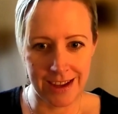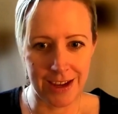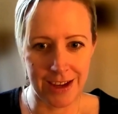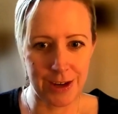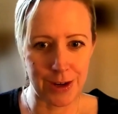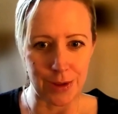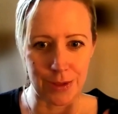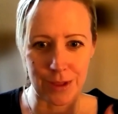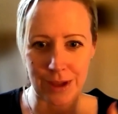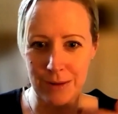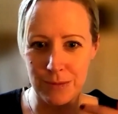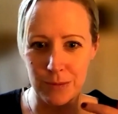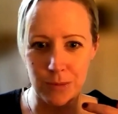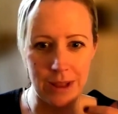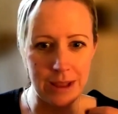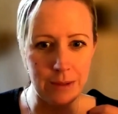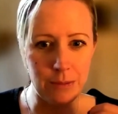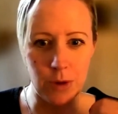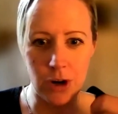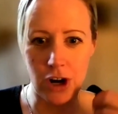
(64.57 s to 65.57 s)
You know, then
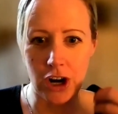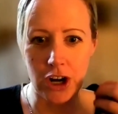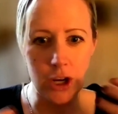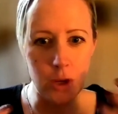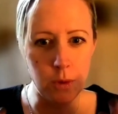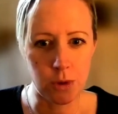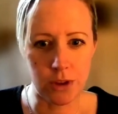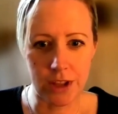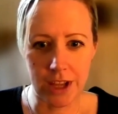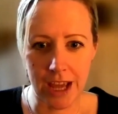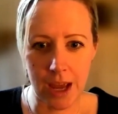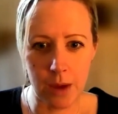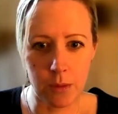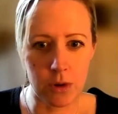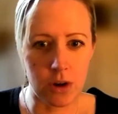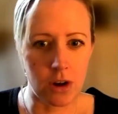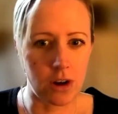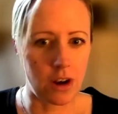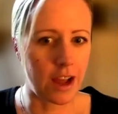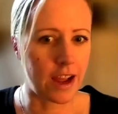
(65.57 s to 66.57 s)
when I knew what the kit
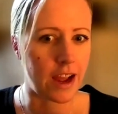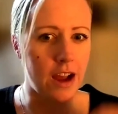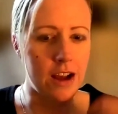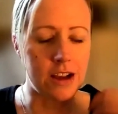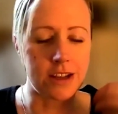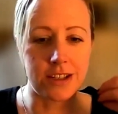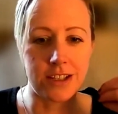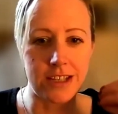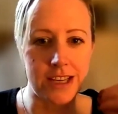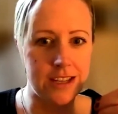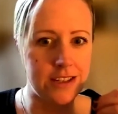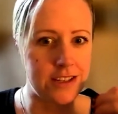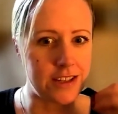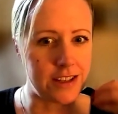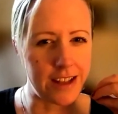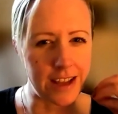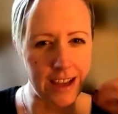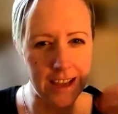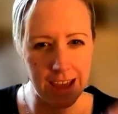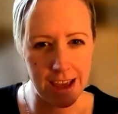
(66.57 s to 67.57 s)
would look like, I could see us
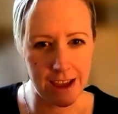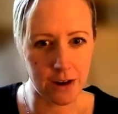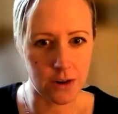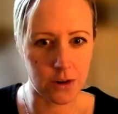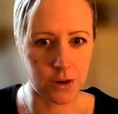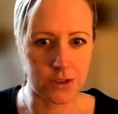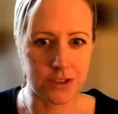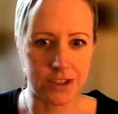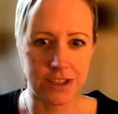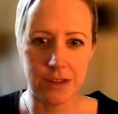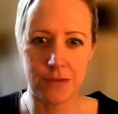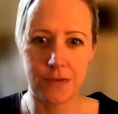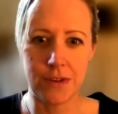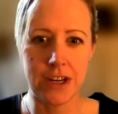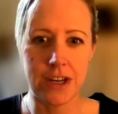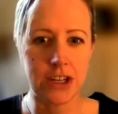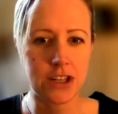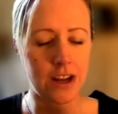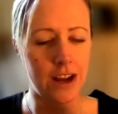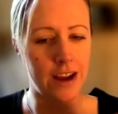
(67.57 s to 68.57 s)
in the kit crossing the
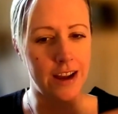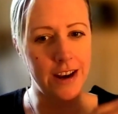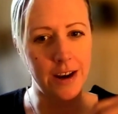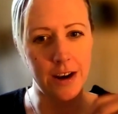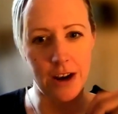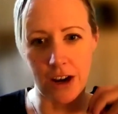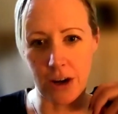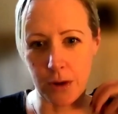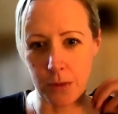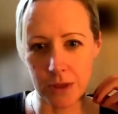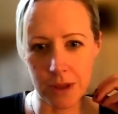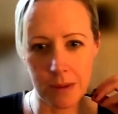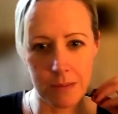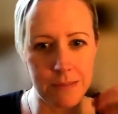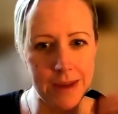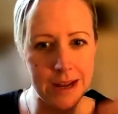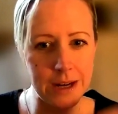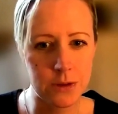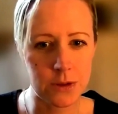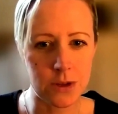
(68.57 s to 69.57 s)
finish line, and I knew what the
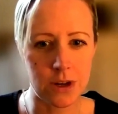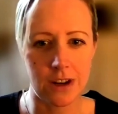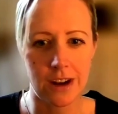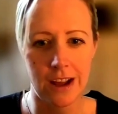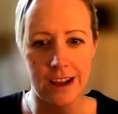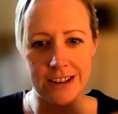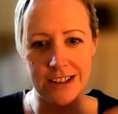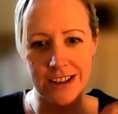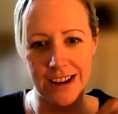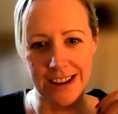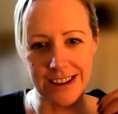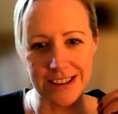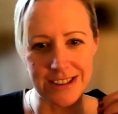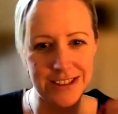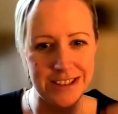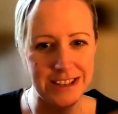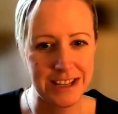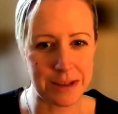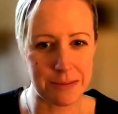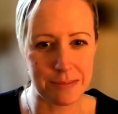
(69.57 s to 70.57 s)
medals looked like, and I could
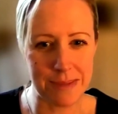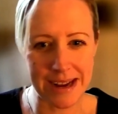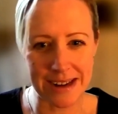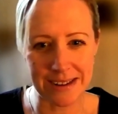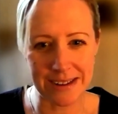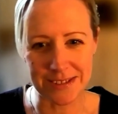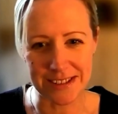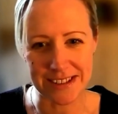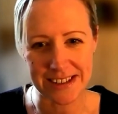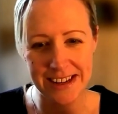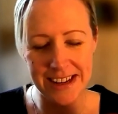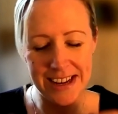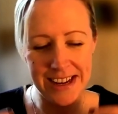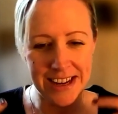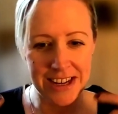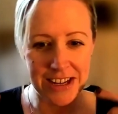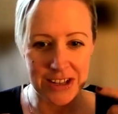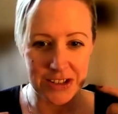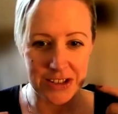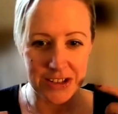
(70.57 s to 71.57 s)
see the medals. And
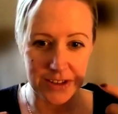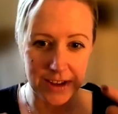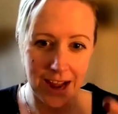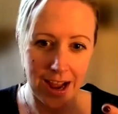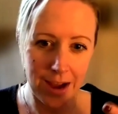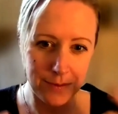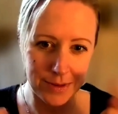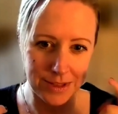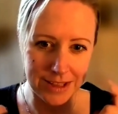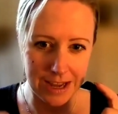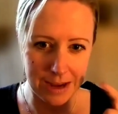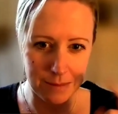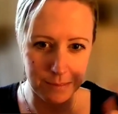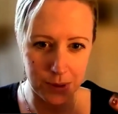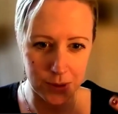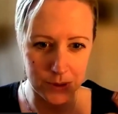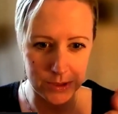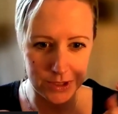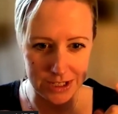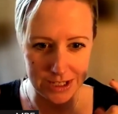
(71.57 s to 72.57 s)
so having that
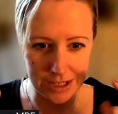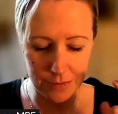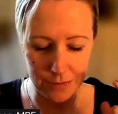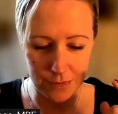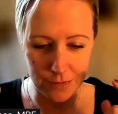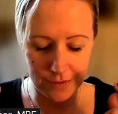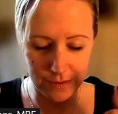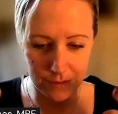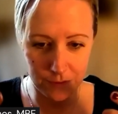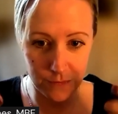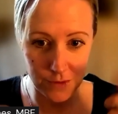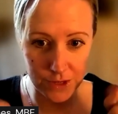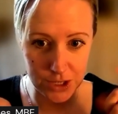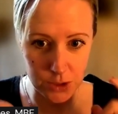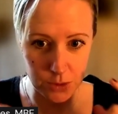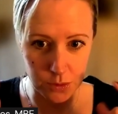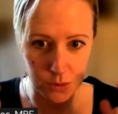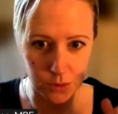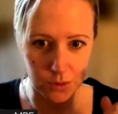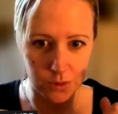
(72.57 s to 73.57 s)
positive
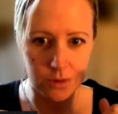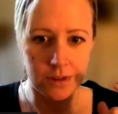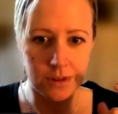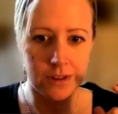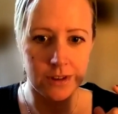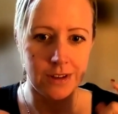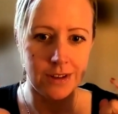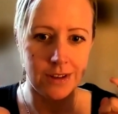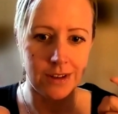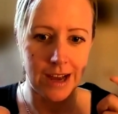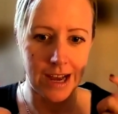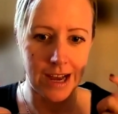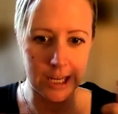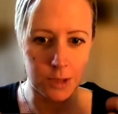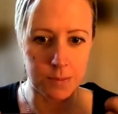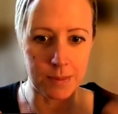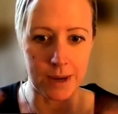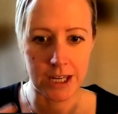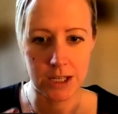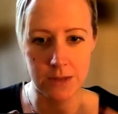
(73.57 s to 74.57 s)
visual
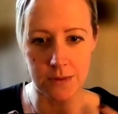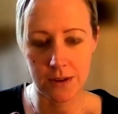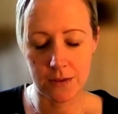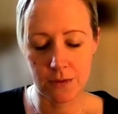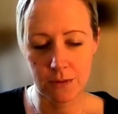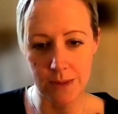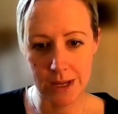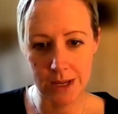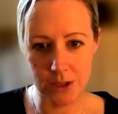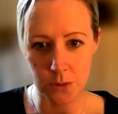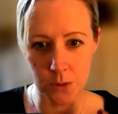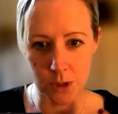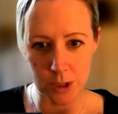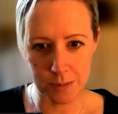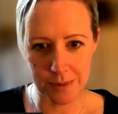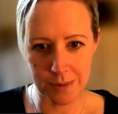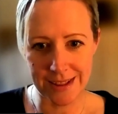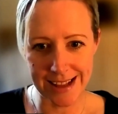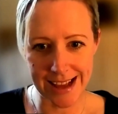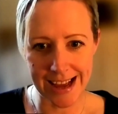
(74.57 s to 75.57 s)
aspect of it for me has always
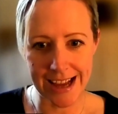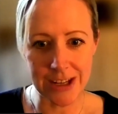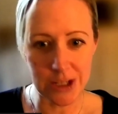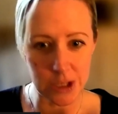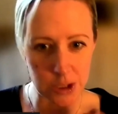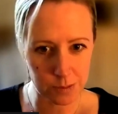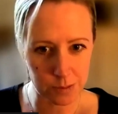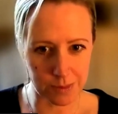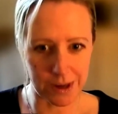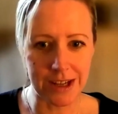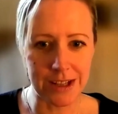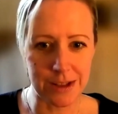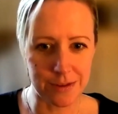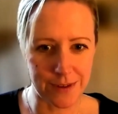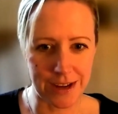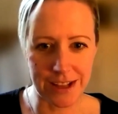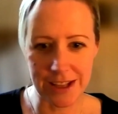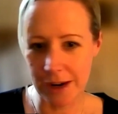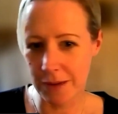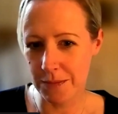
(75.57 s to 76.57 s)
been there, despite the
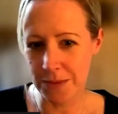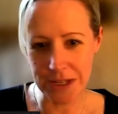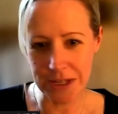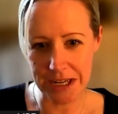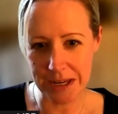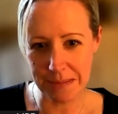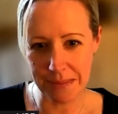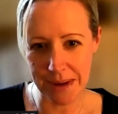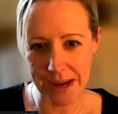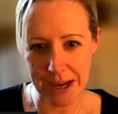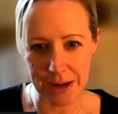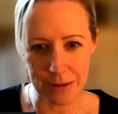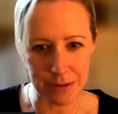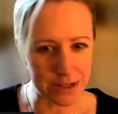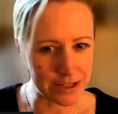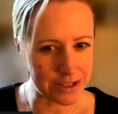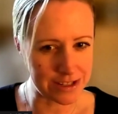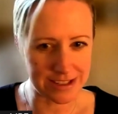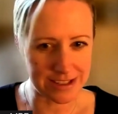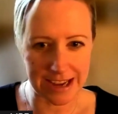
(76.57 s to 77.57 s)
fact that I'm visually impaired,
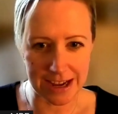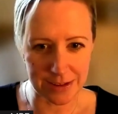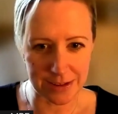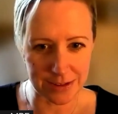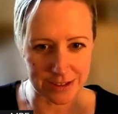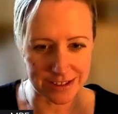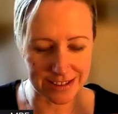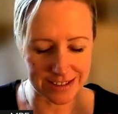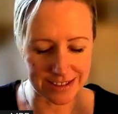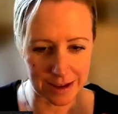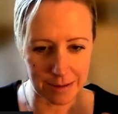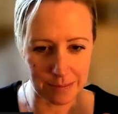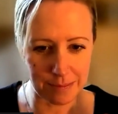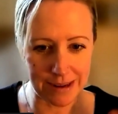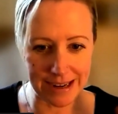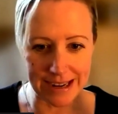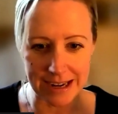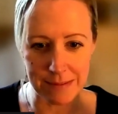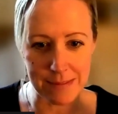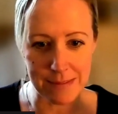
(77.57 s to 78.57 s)
which sounds
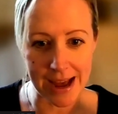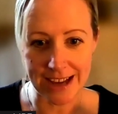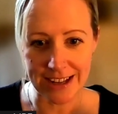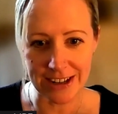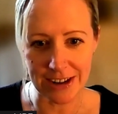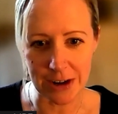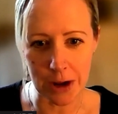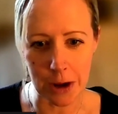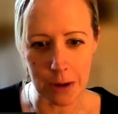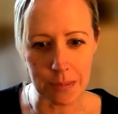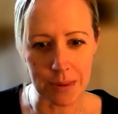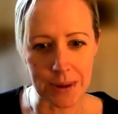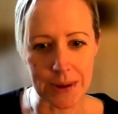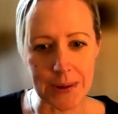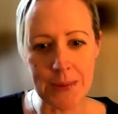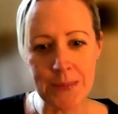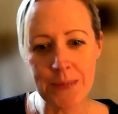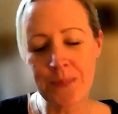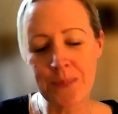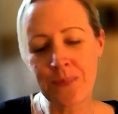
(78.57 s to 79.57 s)
completely mad, I know,
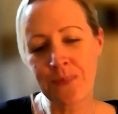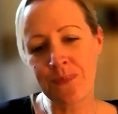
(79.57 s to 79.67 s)
but